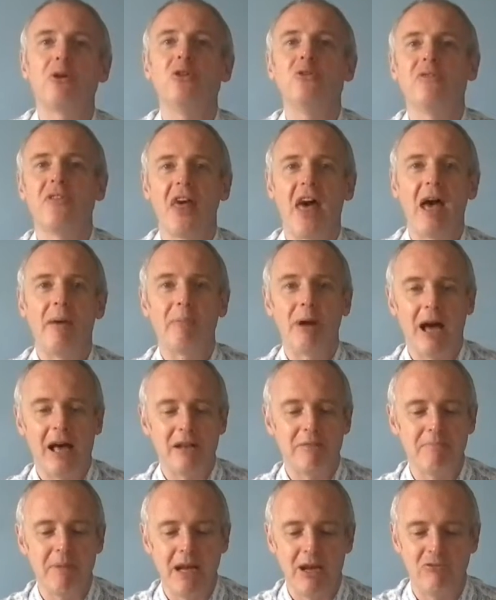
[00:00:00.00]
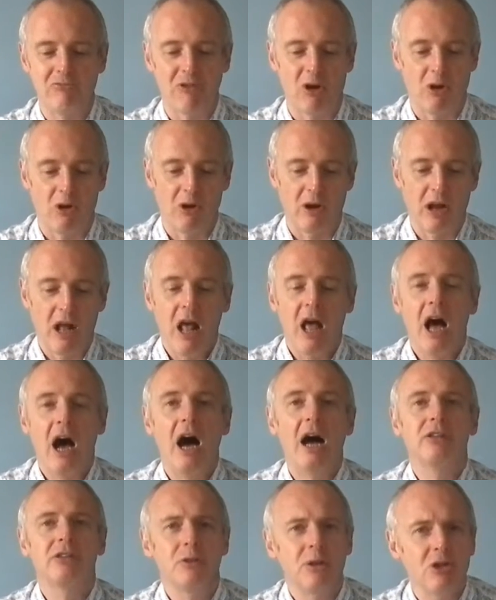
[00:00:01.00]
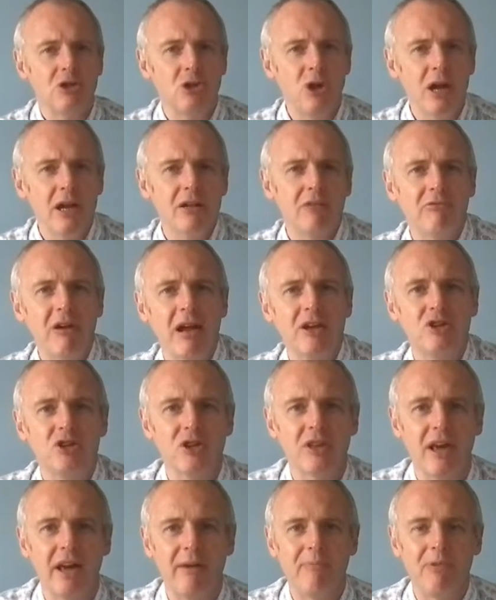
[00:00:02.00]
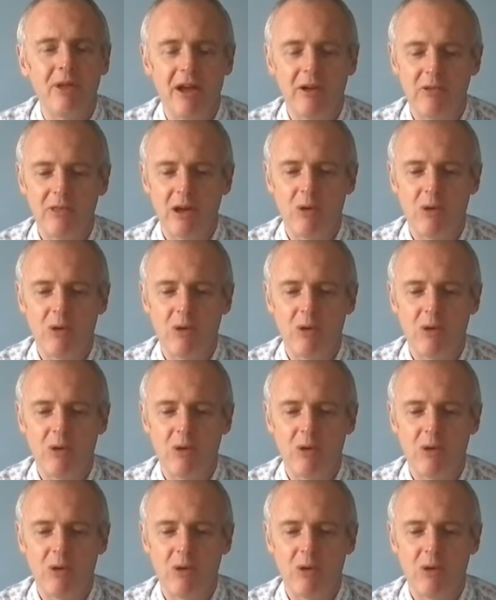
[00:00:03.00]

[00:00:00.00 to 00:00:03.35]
prove them and me wrong. Uh, so I tried a range of their, their,